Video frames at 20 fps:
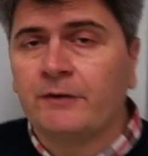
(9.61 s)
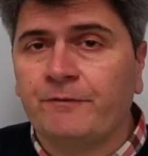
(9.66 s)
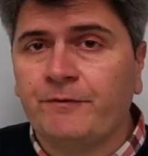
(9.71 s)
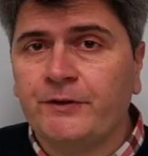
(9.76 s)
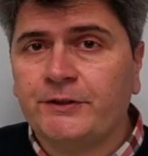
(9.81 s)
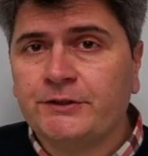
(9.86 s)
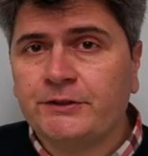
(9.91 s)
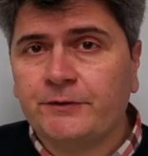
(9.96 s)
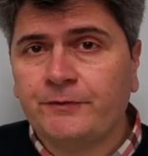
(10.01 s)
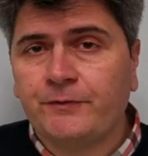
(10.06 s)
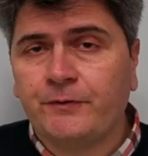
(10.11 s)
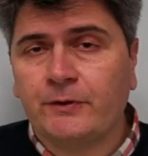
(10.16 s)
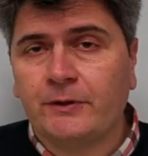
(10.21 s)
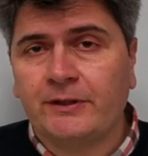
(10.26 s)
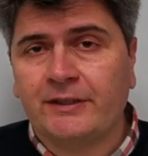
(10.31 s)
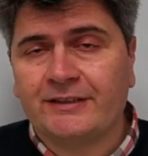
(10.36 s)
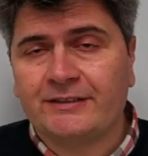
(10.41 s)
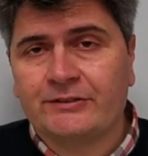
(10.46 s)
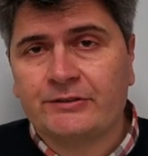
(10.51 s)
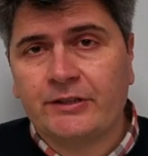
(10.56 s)
First of all,
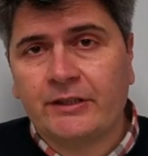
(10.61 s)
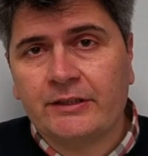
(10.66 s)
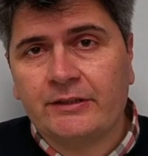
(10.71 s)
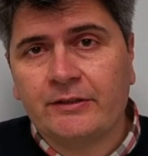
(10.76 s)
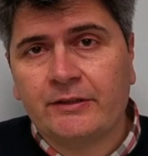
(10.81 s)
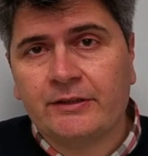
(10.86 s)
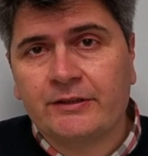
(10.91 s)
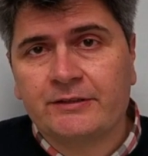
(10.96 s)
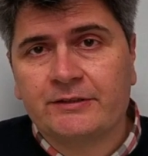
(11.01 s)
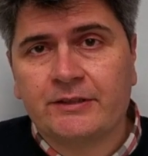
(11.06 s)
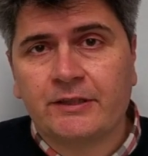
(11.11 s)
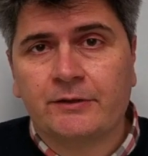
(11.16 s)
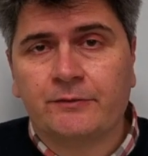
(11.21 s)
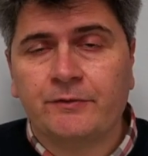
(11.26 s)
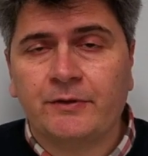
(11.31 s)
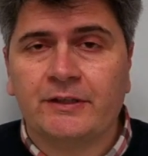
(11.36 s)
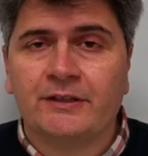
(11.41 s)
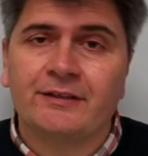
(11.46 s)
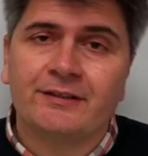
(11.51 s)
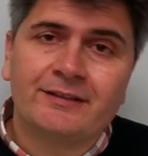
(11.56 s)
let's try to
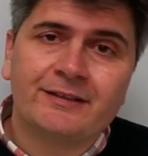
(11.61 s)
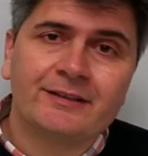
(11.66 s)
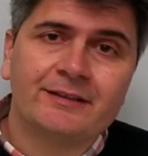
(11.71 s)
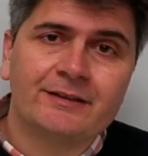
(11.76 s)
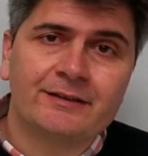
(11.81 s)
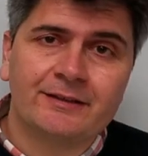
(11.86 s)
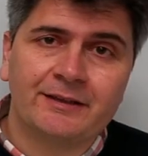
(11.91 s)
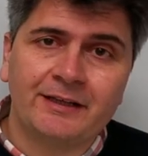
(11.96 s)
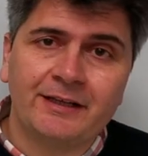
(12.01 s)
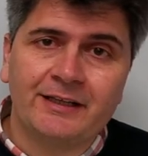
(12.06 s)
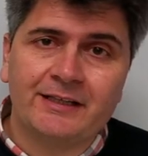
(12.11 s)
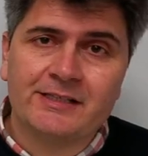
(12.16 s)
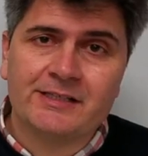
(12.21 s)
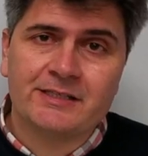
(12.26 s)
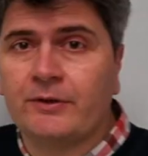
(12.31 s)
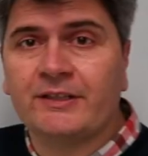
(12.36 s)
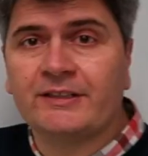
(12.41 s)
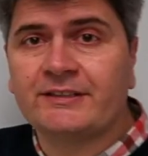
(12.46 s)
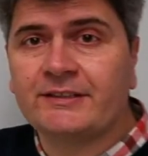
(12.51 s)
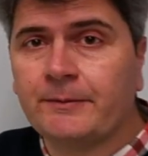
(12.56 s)
understand what yield is
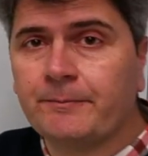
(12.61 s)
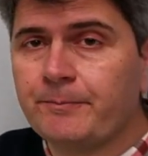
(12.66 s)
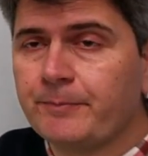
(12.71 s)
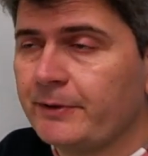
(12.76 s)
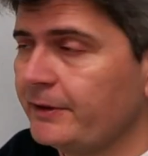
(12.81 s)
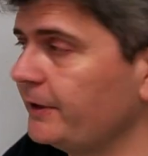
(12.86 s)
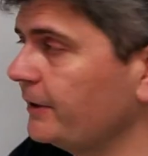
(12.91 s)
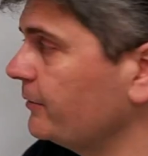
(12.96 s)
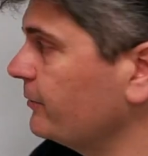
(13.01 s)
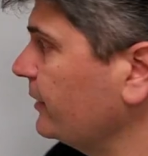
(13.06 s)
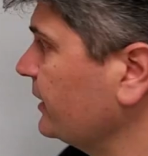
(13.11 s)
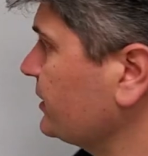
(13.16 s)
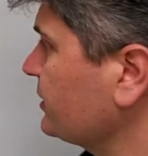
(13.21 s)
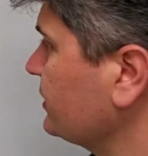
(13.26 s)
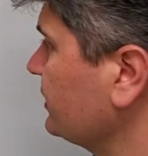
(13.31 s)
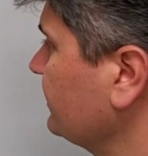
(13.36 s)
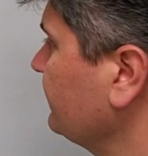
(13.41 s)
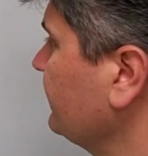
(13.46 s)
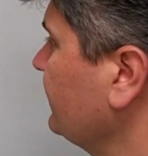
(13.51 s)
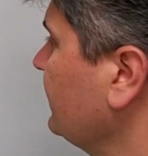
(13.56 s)
on a simple
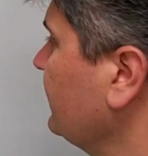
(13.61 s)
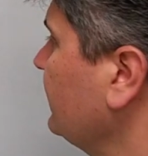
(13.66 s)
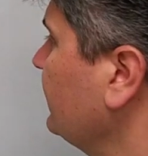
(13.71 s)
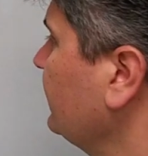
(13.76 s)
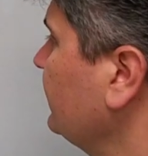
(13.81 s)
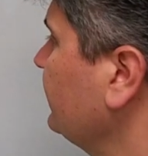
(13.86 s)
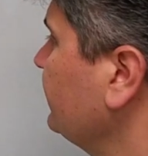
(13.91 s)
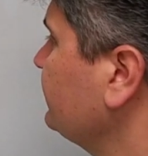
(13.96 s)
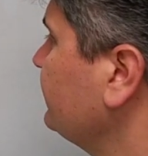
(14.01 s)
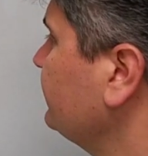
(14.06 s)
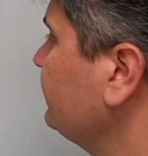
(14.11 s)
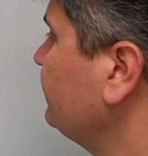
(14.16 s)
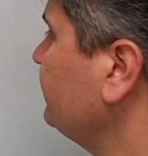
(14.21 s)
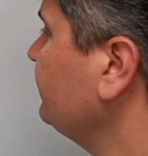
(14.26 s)
equation. Let's